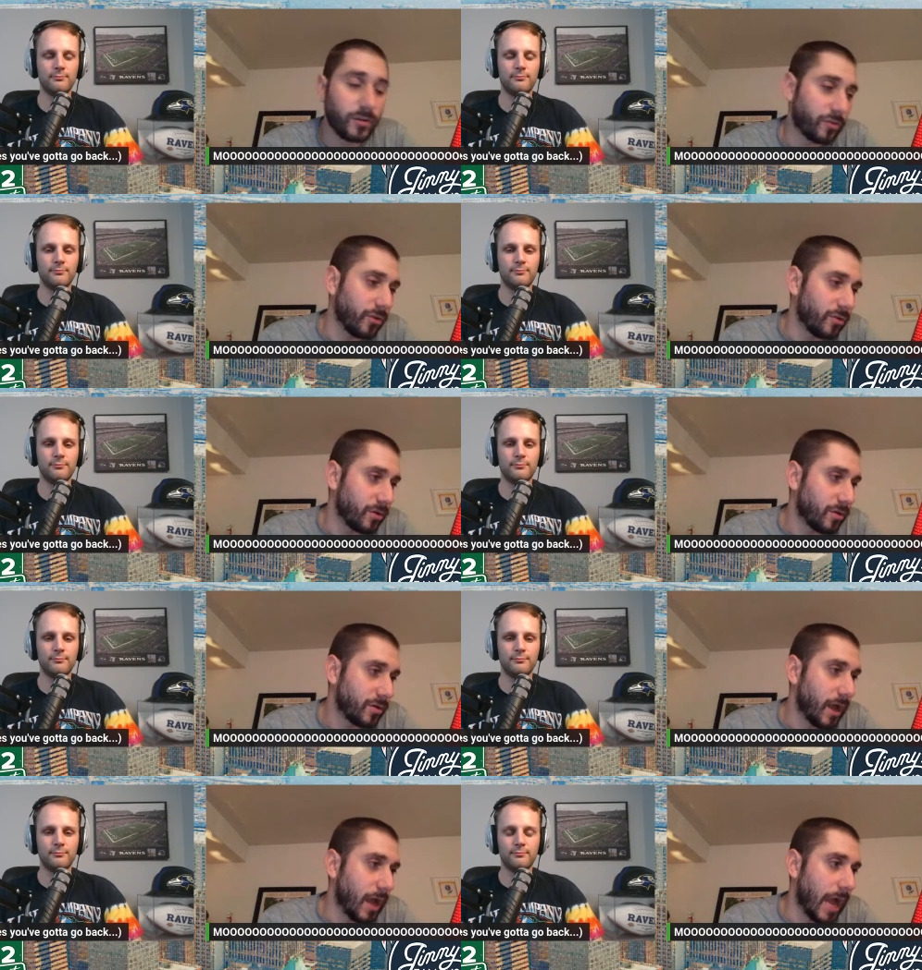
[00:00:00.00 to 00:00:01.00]
Speaker 1: sooner.
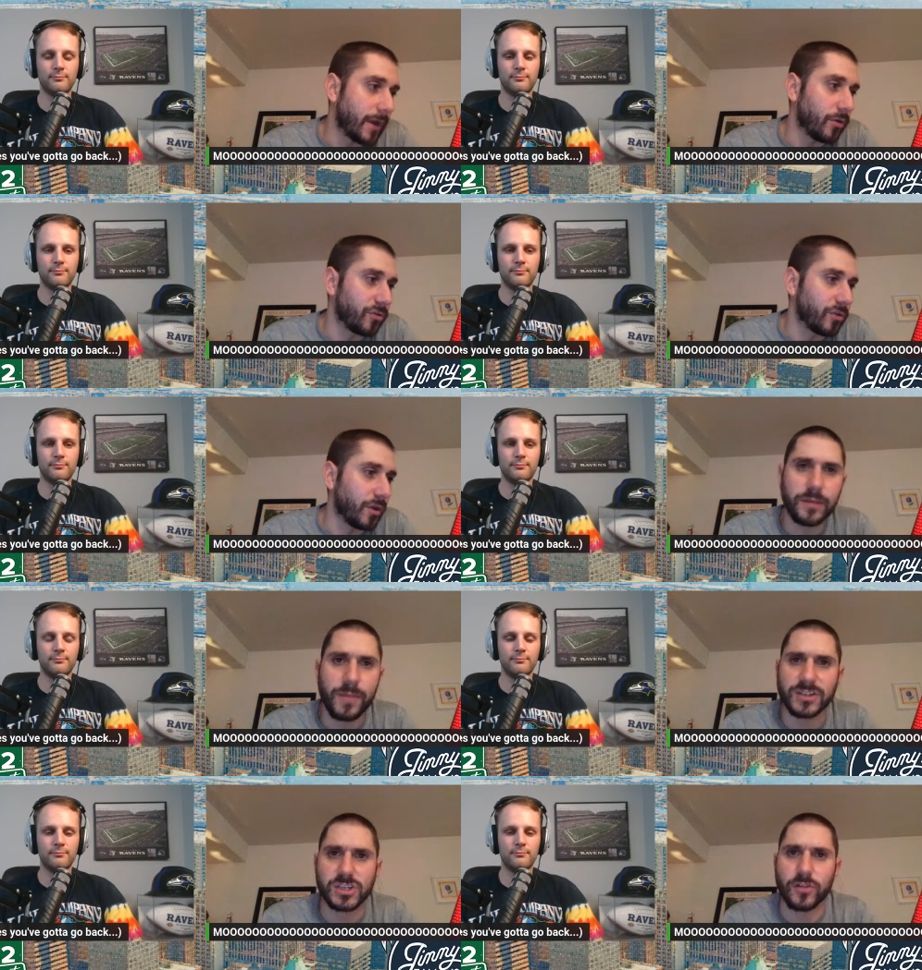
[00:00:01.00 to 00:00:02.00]
Uh, I know somebody
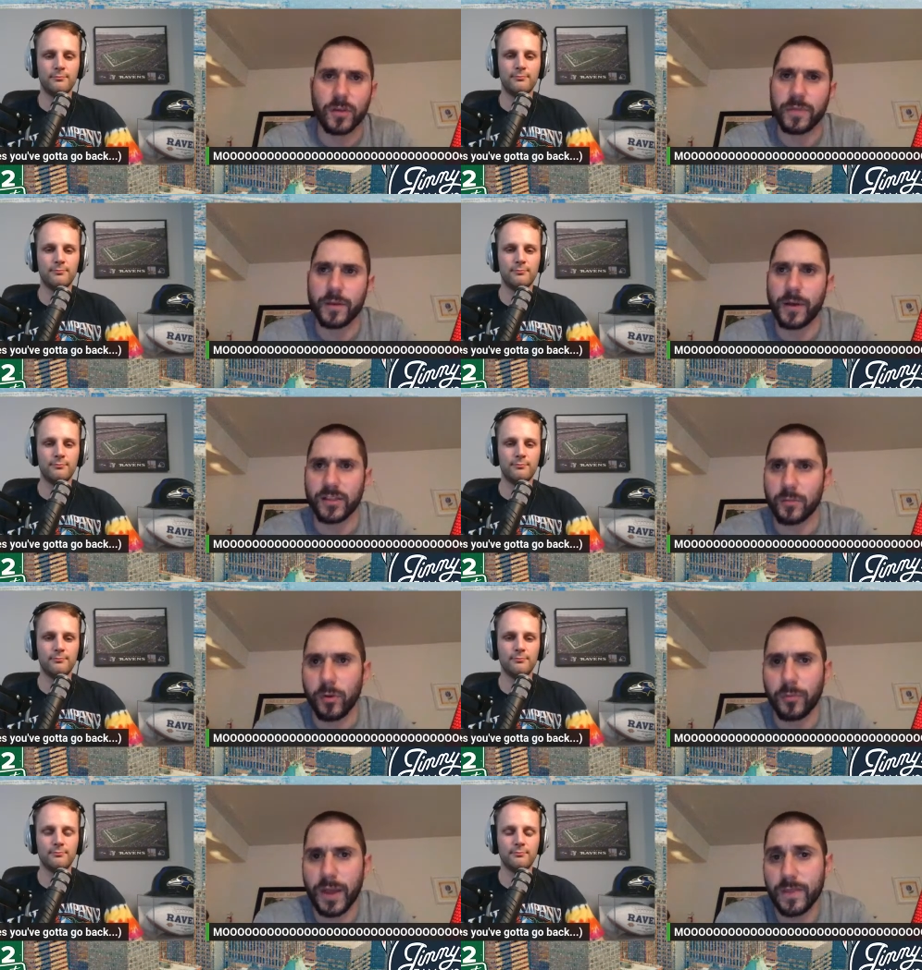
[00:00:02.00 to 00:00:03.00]
mentioned something about the
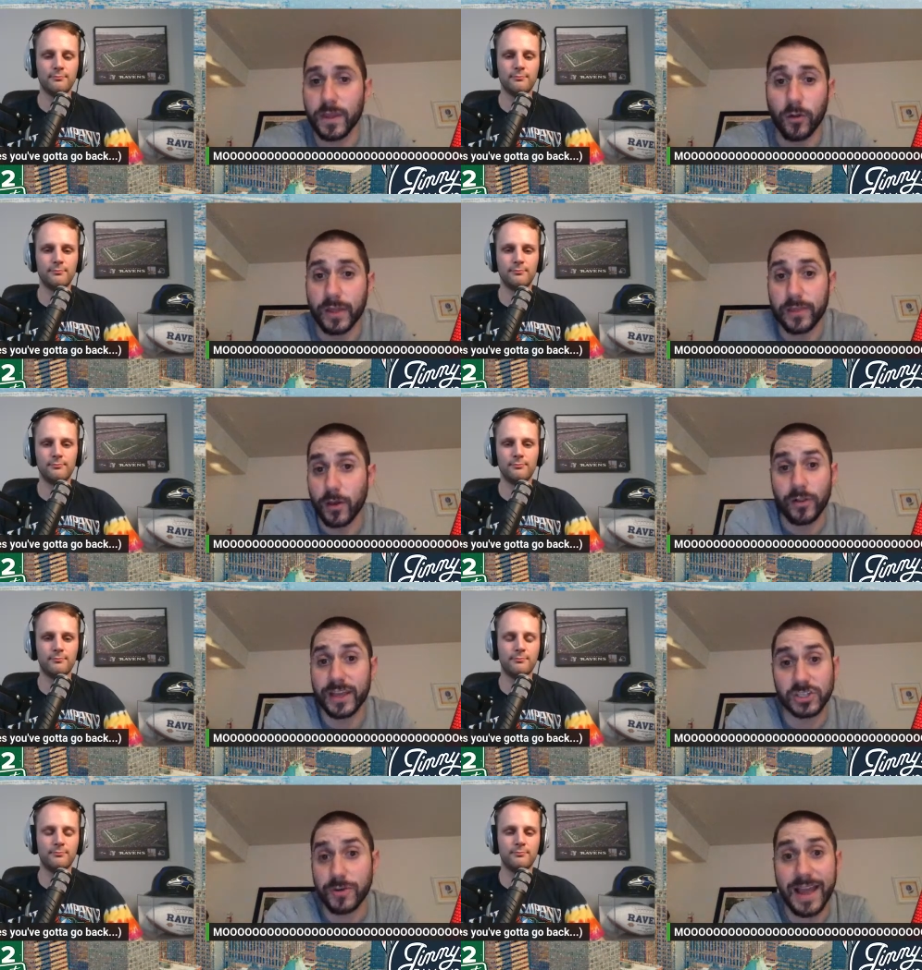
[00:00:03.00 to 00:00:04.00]
bullpen. The only the only
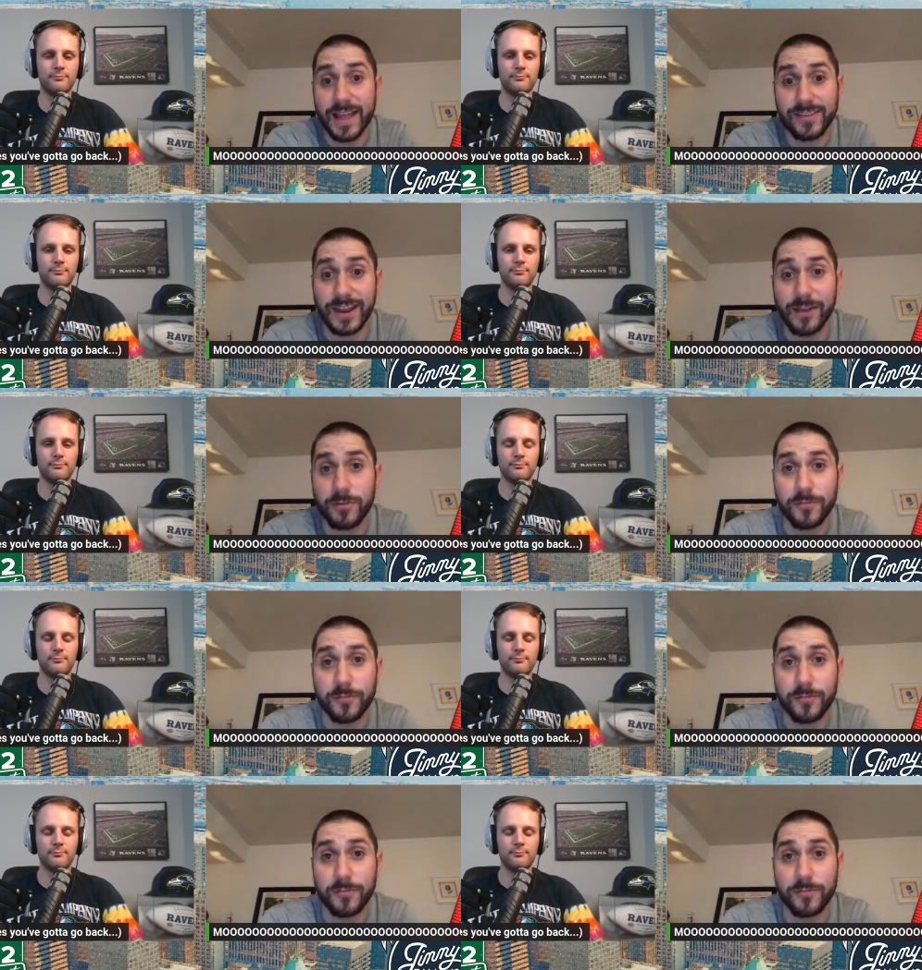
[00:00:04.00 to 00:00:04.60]
issue I had tonight was